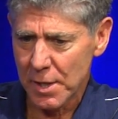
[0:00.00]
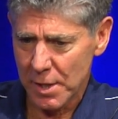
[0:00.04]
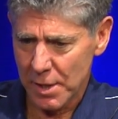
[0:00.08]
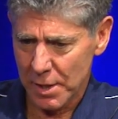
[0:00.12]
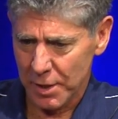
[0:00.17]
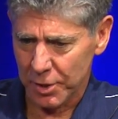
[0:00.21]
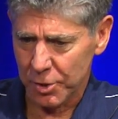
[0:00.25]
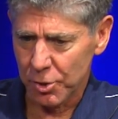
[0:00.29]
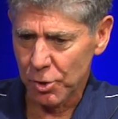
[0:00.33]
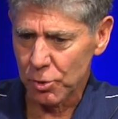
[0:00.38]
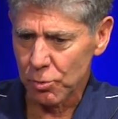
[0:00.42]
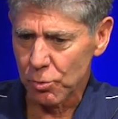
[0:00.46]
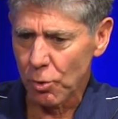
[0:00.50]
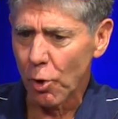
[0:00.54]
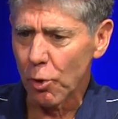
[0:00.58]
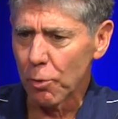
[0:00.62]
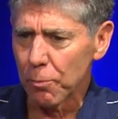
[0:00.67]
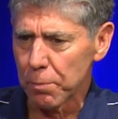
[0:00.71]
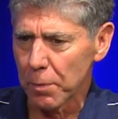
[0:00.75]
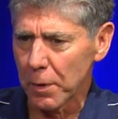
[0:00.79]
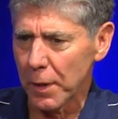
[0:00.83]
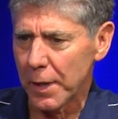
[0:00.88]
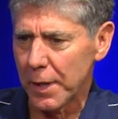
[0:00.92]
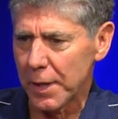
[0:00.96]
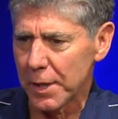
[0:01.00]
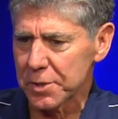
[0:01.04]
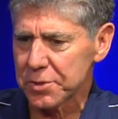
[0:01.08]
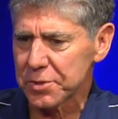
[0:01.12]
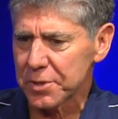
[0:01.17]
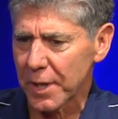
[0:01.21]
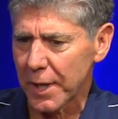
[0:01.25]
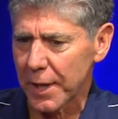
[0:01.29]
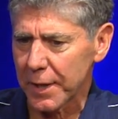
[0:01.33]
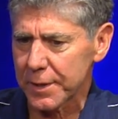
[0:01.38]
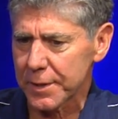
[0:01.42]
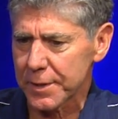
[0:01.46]
good role players
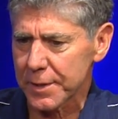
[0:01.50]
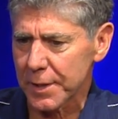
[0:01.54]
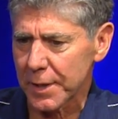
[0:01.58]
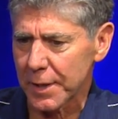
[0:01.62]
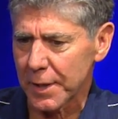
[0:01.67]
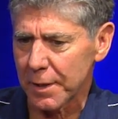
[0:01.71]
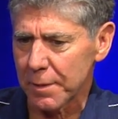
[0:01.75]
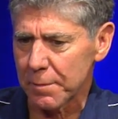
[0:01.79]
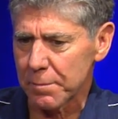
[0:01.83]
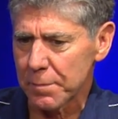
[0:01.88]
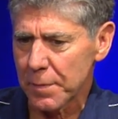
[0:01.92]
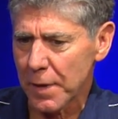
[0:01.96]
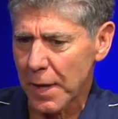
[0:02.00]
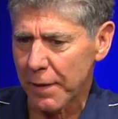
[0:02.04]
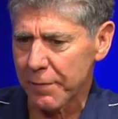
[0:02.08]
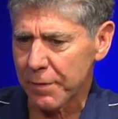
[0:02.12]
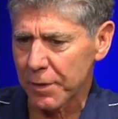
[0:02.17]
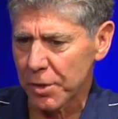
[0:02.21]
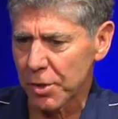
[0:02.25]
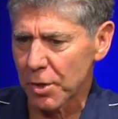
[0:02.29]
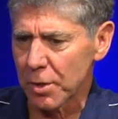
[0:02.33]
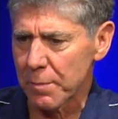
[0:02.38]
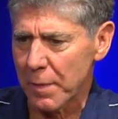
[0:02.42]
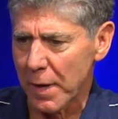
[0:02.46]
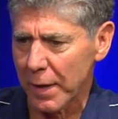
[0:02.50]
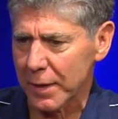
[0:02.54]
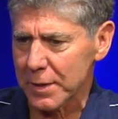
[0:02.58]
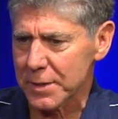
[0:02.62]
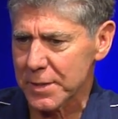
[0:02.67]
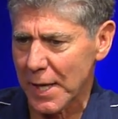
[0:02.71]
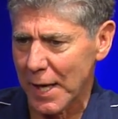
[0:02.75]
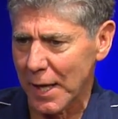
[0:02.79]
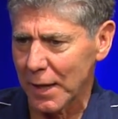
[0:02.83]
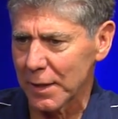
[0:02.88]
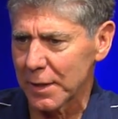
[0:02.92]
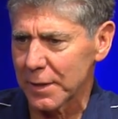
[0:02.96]
that um, have a good amount of
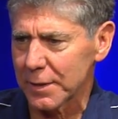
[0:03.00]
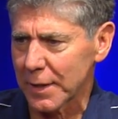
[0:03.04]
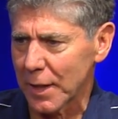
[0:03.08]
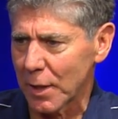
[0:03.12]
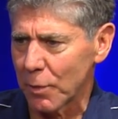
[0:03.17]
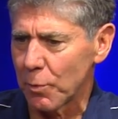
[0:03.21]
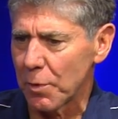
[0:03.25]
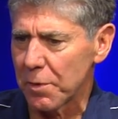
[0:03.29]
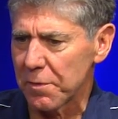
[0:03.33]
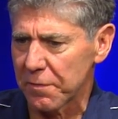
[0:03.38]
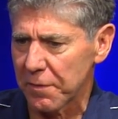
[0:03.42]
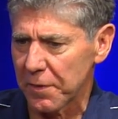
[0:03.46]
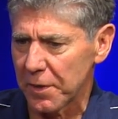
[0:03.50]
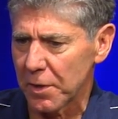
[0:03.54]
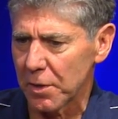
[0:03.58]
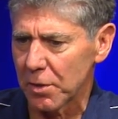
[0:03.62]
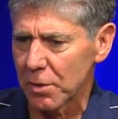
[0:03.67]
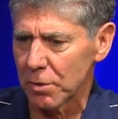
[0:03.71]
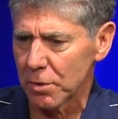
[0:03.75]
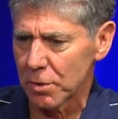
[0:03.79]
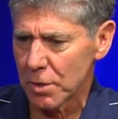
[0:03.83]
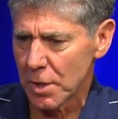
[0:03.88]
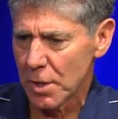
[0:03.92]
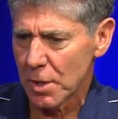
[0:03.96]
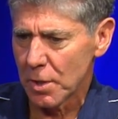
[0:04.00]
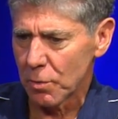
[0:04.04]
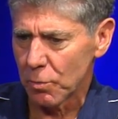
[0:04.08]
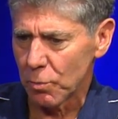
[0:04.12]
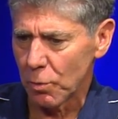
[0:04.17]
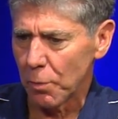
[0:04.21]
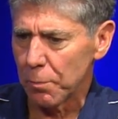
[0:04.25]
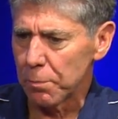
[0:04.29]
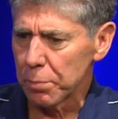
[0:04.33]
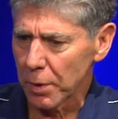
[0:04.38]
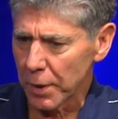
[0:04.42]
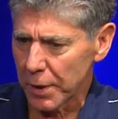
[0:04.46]
talent that we feel
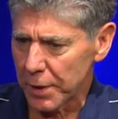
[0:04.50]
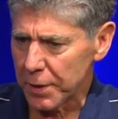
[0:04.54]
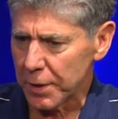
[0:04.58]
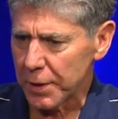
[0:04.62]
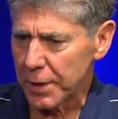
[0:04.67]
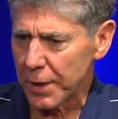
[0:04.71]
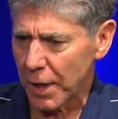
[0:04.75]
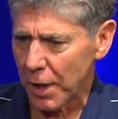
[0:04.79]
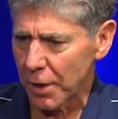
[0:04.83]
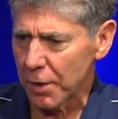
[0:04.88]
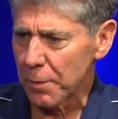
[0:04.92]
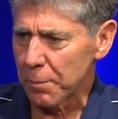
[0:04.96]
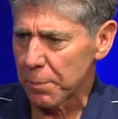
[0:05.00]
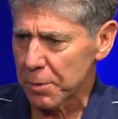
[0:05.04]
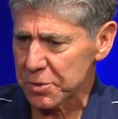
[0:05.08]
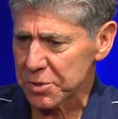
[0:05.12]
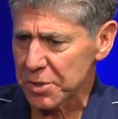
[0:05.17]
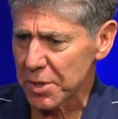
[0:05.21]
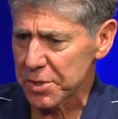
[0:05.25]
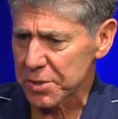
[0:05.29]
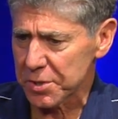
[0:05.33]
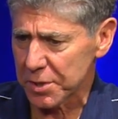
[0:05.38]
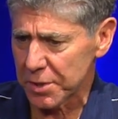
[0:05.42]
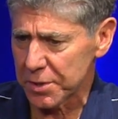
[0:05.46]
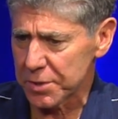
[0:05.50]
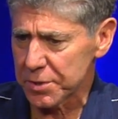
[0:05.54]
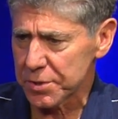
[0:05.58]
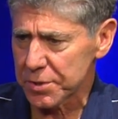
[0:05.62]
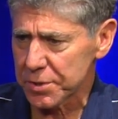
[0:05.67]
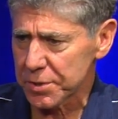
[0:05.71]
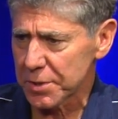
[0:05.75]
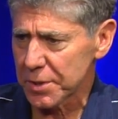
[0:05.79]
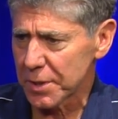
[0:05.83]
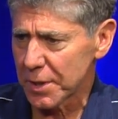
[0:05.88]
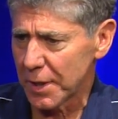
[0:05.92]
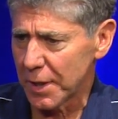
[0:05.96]
will play the other
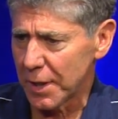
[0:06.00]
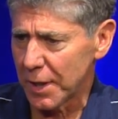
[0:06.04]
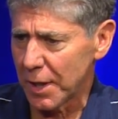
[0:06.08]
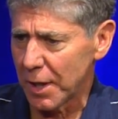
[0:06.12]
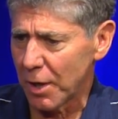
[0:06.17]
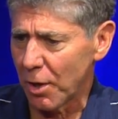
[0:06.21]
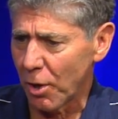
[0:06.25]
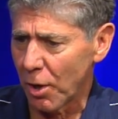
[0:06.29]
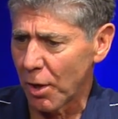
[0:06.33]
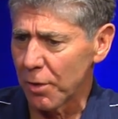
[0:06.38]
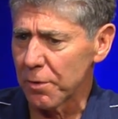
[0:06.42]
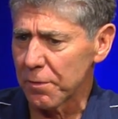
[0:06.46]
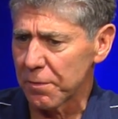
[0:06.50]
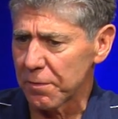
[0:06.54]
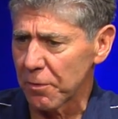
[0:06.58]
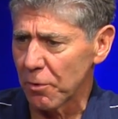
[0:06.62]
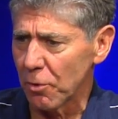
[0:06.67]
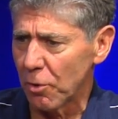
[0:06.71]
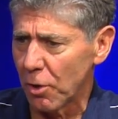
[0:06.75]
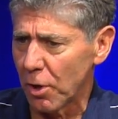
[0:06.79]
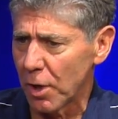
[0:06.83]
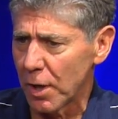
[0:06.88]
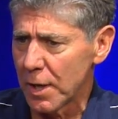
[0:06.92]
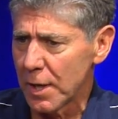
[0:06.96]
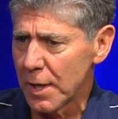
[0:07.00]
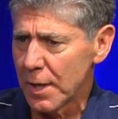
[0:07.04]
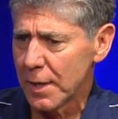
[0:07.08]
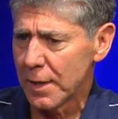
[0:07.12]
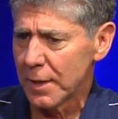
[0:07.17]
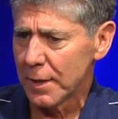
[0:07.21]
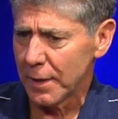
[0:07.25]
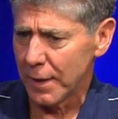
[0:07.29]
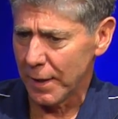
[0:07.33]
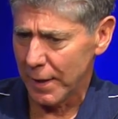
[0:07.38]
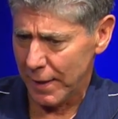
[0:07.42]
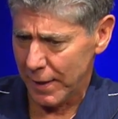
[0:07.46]
positions uh, on the floor
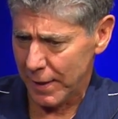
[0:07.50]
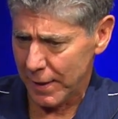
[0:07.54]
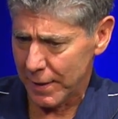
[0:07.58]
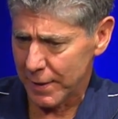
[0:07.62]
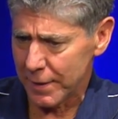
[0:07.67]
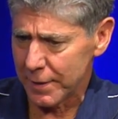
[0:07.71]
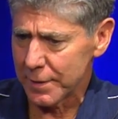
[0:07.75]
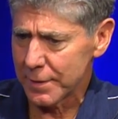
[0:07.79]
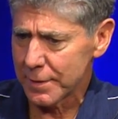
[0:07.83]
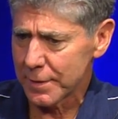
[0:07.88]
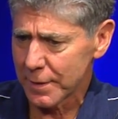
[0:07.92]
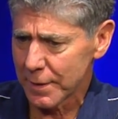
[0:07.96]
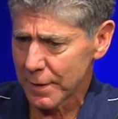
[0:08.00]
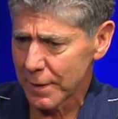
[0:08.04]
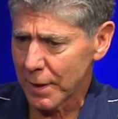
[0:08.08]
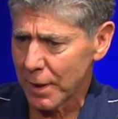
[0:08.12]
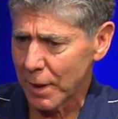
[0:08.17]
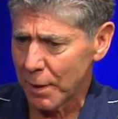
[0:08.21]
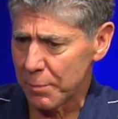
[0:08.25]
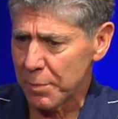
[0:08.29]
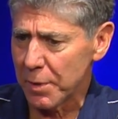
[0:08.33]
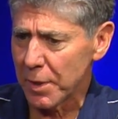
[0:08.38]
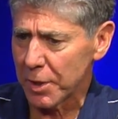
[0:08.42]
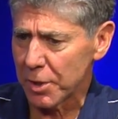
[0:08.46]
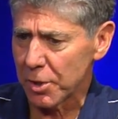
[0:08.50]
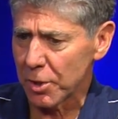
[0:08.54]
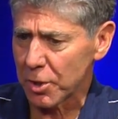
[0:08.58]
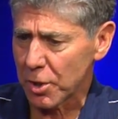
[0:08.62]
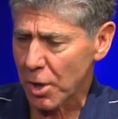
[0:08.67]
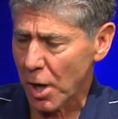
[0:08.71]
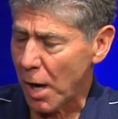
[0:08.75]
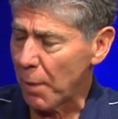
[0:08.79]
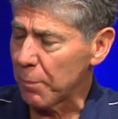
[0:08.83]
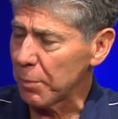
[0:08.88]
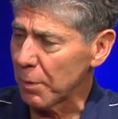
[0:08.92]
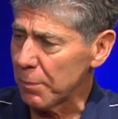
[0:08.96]
and uh, be a good
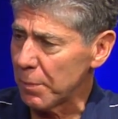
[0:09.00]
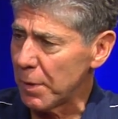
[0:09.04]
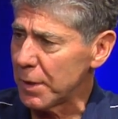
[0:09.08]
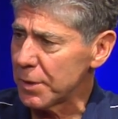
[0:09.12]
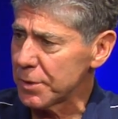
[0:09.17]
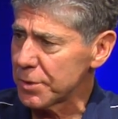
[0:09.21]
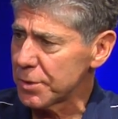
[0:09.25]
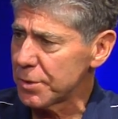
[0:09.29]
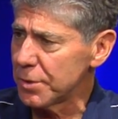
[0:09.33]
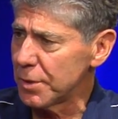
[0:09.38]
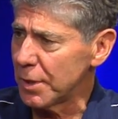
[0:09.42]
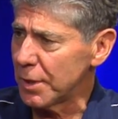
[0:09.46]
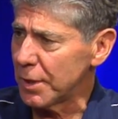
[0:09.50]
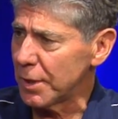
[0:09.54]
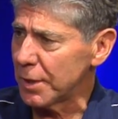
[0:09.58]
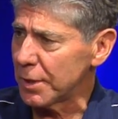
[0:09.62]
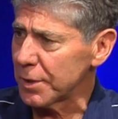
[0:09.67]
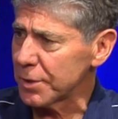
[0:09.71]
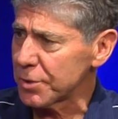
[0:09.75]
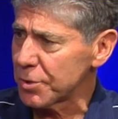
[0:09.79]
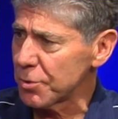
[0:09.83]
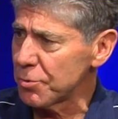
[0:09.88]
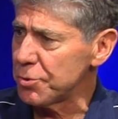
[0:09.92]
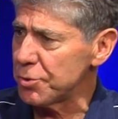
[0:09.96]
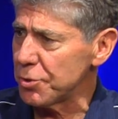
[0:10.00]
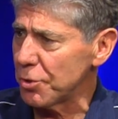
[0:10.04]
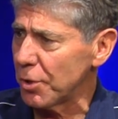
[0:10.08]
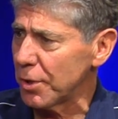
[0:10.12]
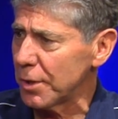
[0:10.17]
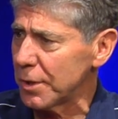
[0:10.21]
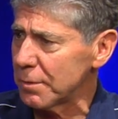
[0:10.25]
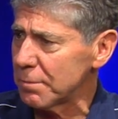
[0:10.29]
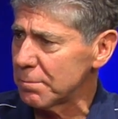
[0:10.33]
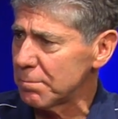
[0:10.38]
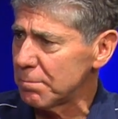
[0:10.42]
complement uh, to Jordan.